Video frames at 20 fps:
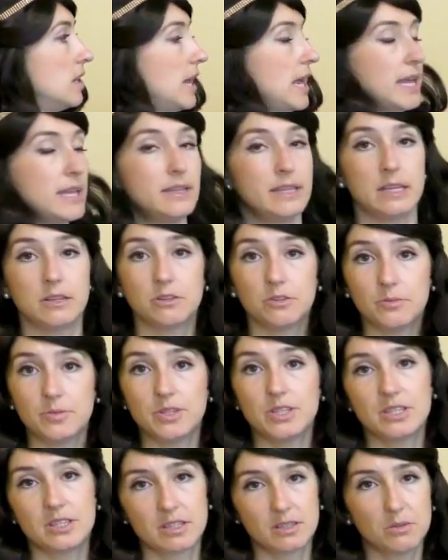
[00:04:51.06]
And that could be
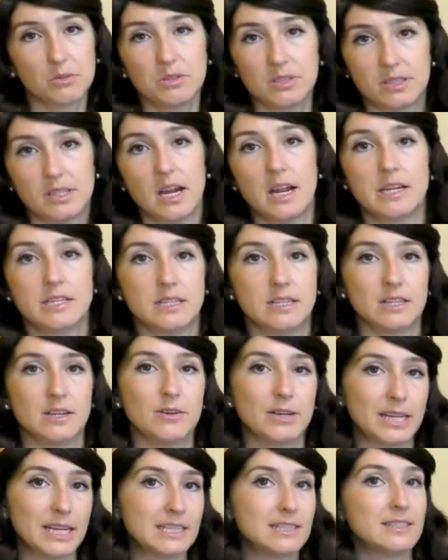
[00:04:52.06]
just a good start, you
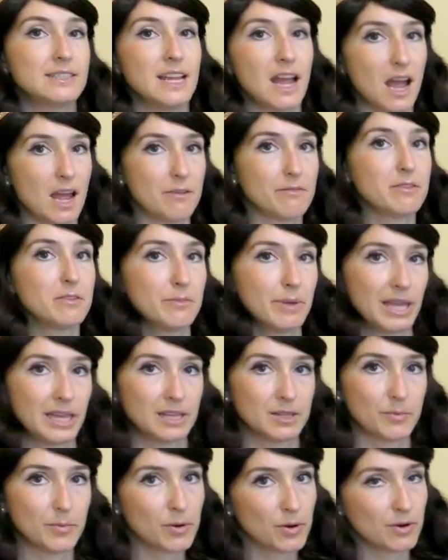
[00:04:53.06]
know, again, time will make
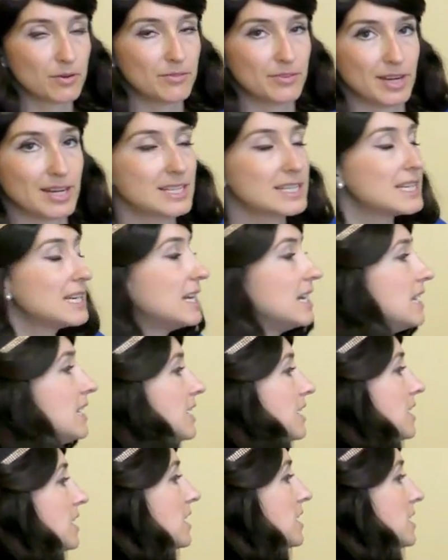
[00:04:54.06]
it perfect.
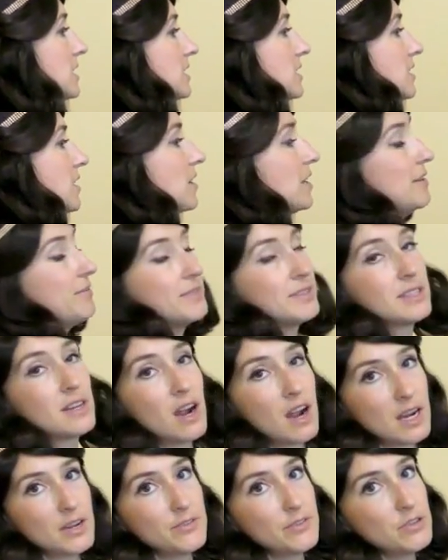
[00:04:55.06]
So if it's
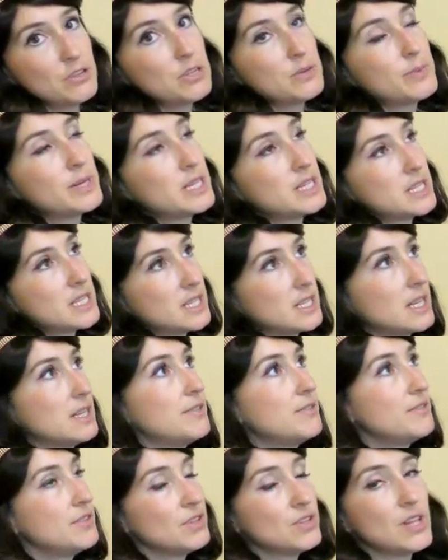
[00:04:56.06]
hard for you to imagine and
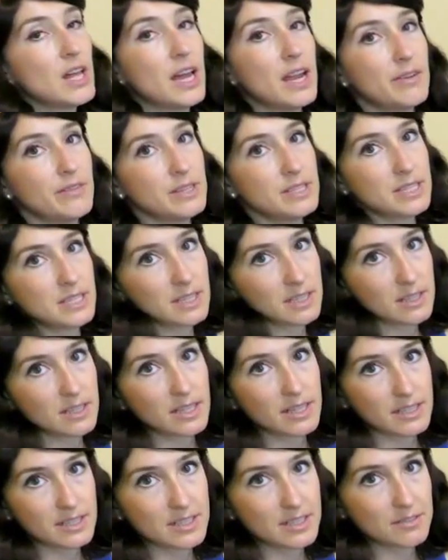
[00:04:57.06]
feel every single
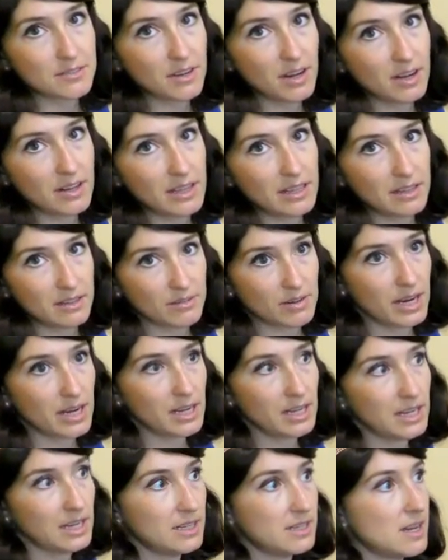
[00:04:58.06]
interval in the right
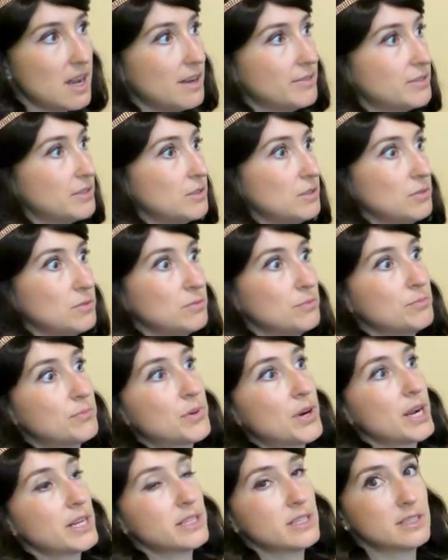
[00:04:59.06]
hand after you
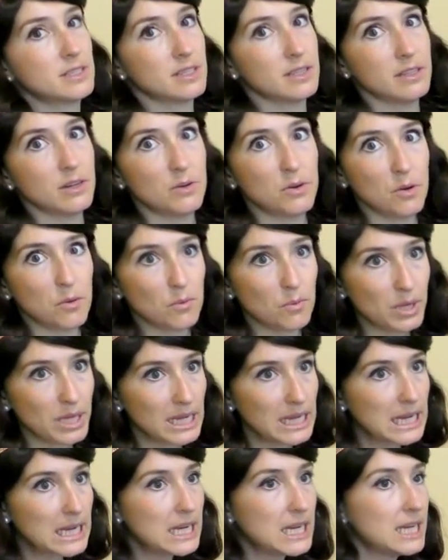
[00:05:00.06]
practicing the whole
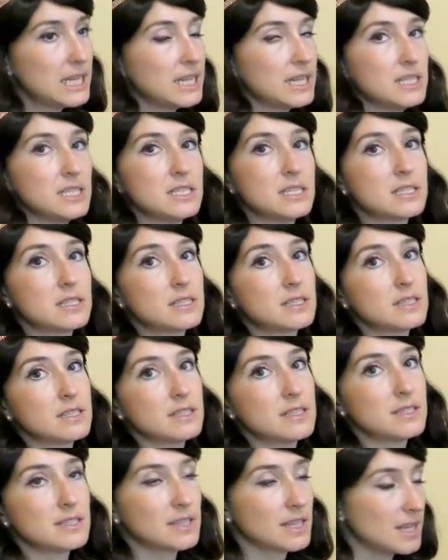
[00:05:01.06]
week, then just
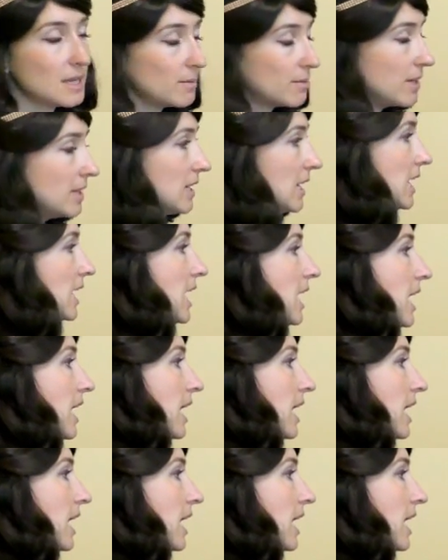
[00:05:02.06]
skip it.